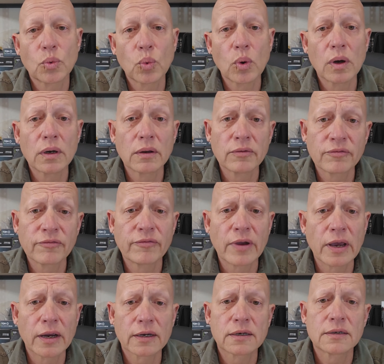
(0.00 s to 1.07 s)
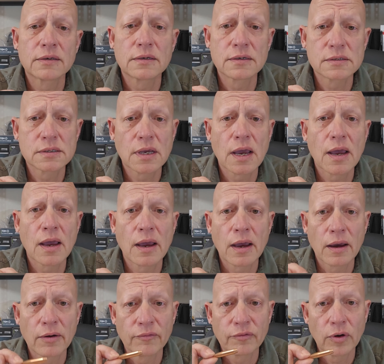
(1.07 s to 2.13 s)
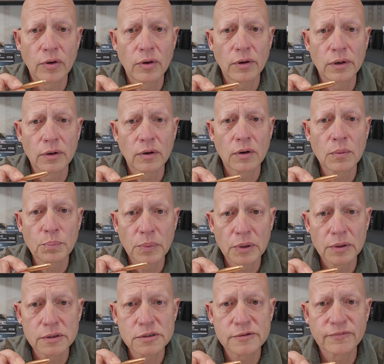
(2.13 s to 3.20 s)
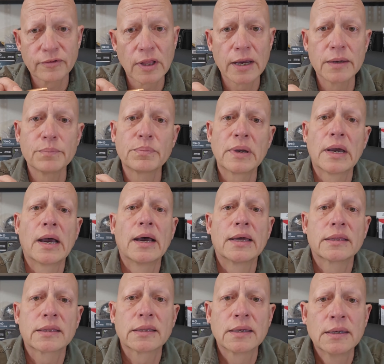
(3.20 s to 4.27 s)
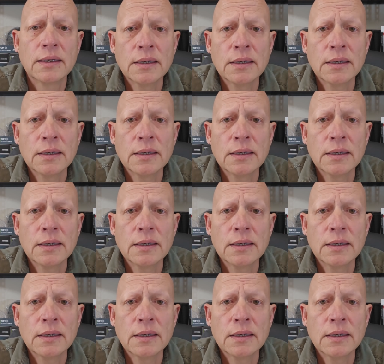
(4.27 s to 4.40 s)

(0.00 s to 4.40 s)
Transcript: What effect does that have on our bullet's flight path